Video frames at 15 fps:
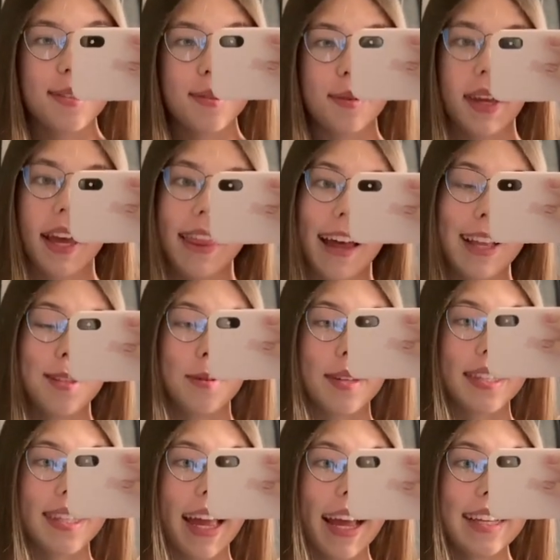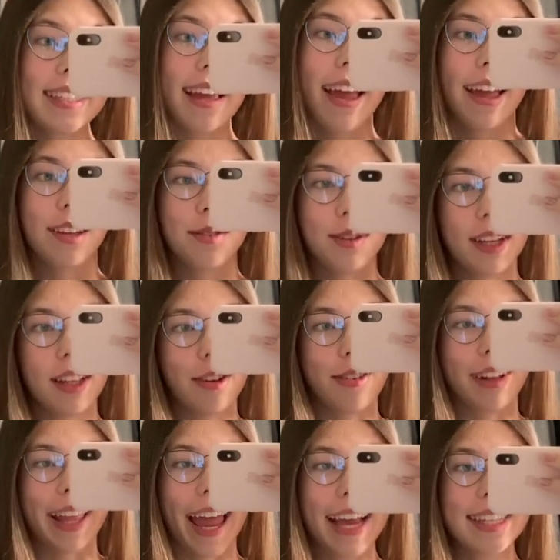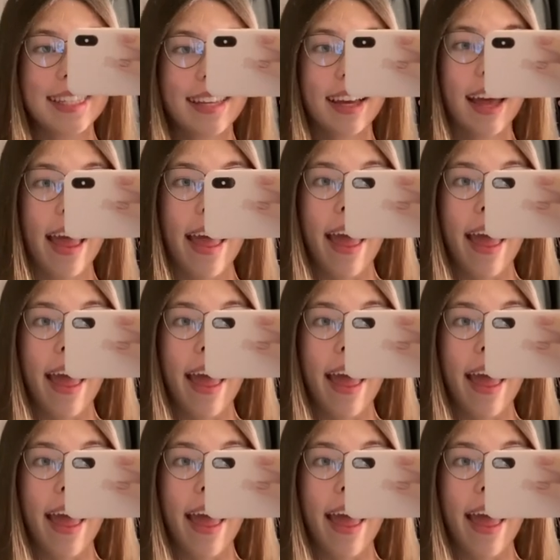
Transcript: so yeah, that was nice and really relaxing.